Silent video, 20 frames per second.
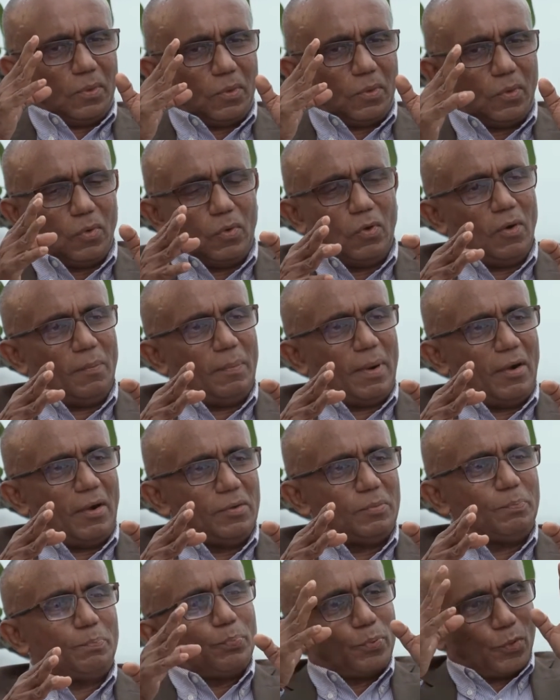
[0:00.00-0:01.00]
go
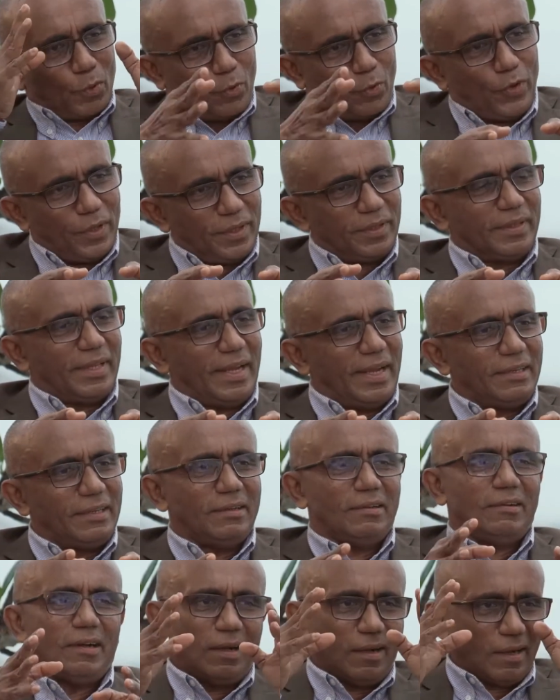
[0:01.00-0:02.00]
about proving that
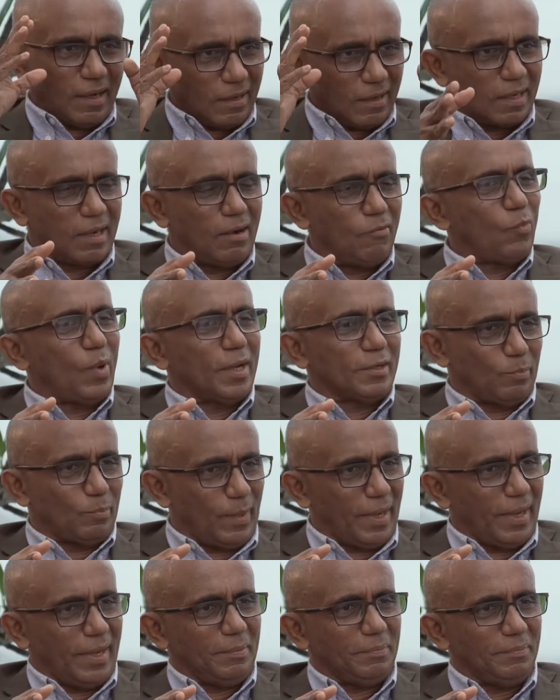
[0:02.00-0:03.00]
come what
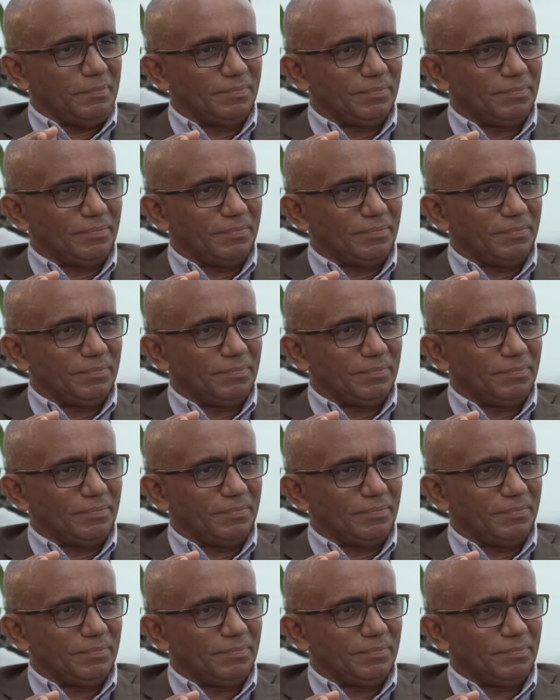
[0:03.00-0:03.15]
may.